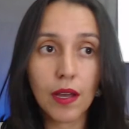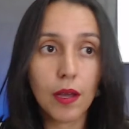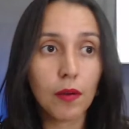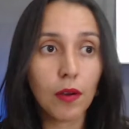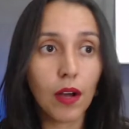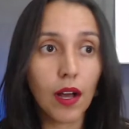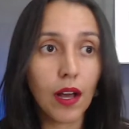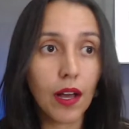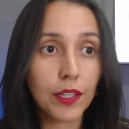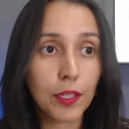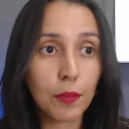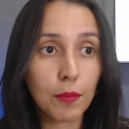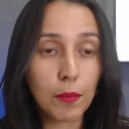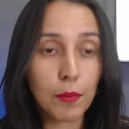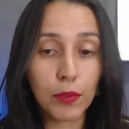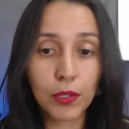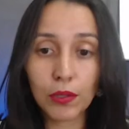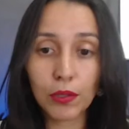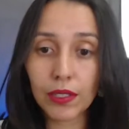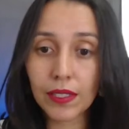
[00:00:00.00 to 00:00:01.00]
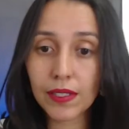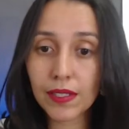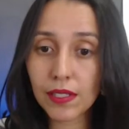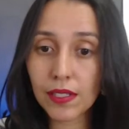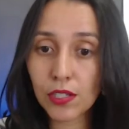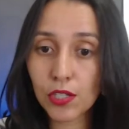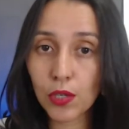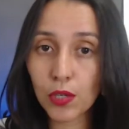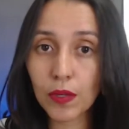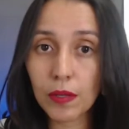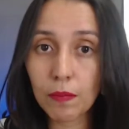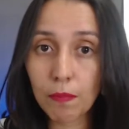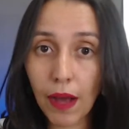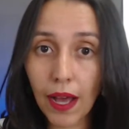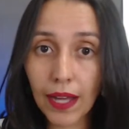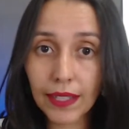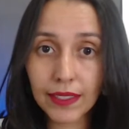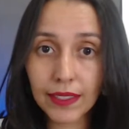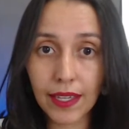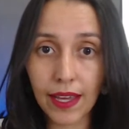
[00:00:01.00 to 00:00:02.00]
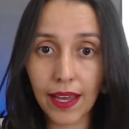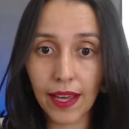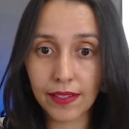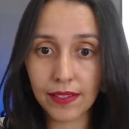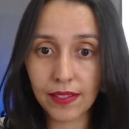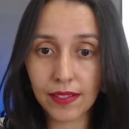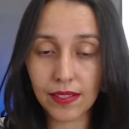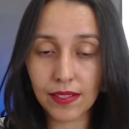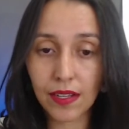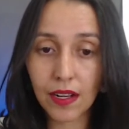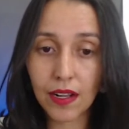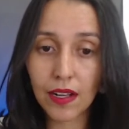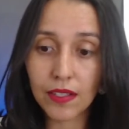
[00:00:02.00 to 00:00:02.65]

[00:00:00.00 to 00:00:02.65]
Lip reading: the people you listen to in podcasts.